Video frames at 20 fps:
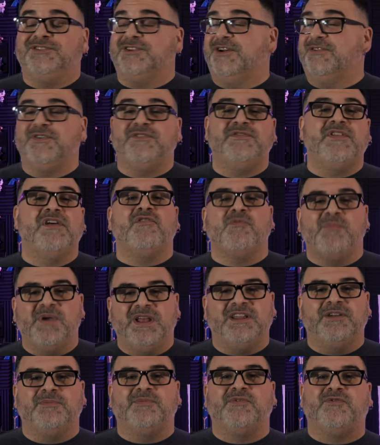So if you've never
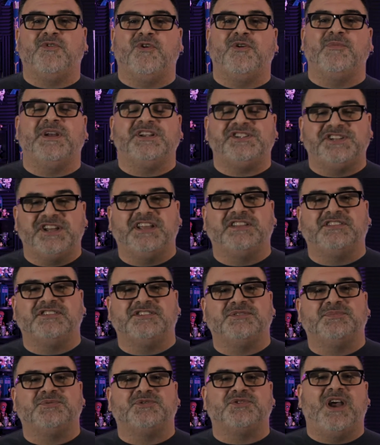been here before, make sure you hit the
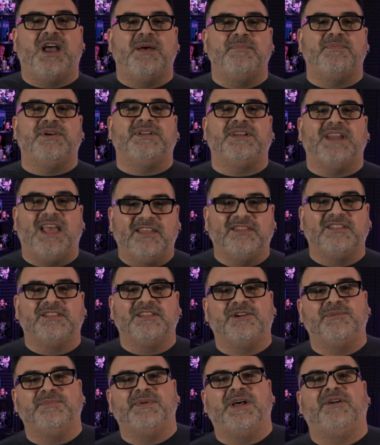subscribe button and the
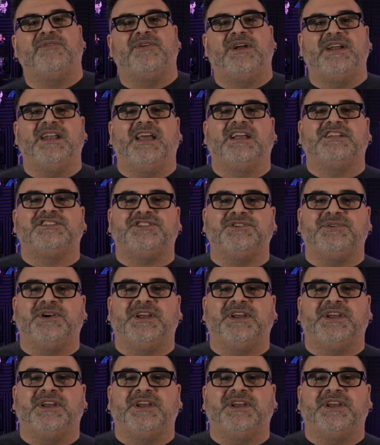little bell right next to